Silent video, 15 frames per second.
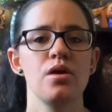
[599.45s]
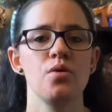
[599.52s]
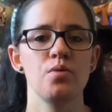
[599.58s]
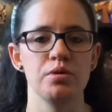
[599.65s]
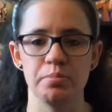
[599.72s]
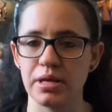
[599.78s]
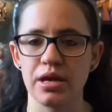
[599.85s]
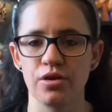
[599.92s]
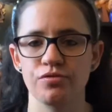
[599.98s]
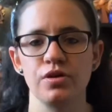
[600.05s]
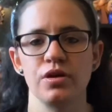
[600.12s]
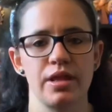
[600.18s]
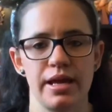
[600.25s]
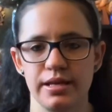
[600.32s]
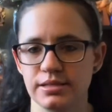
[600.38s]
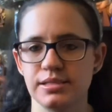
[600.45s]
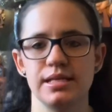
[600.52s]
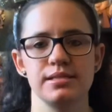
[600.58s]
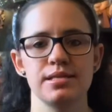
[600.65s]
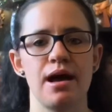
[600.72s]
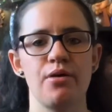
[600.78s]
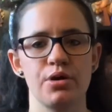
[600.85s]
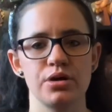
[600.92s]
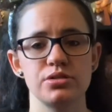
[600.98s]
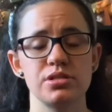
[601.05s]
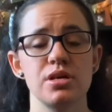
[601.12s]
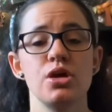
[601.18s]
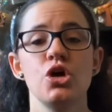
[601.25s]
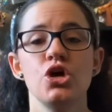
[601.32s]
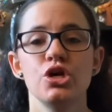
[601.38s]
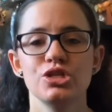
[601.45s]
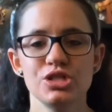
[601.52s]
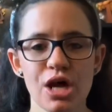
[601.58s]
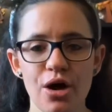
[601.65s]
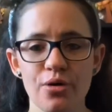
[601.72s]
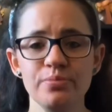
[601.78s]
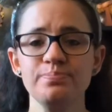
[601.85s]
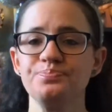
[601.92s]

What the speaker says: we'd be here for like 6 hours. So